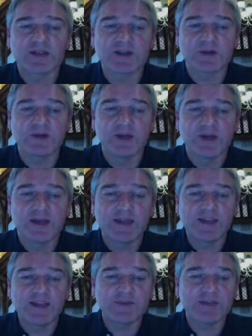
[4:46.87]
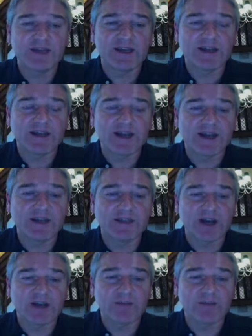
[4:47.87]
So in this particular case,
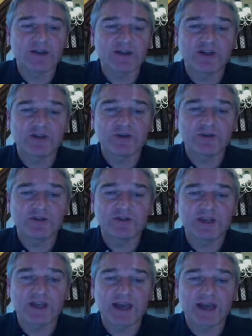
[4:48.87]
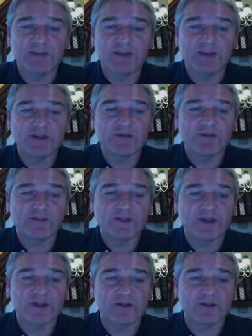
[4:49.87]
I'm going to choose the element
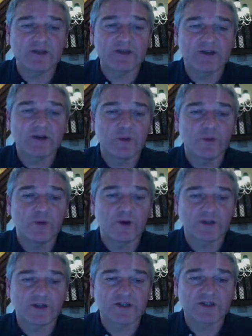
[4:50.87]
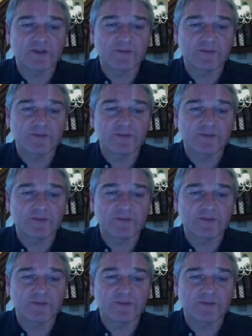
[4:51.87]
result worst,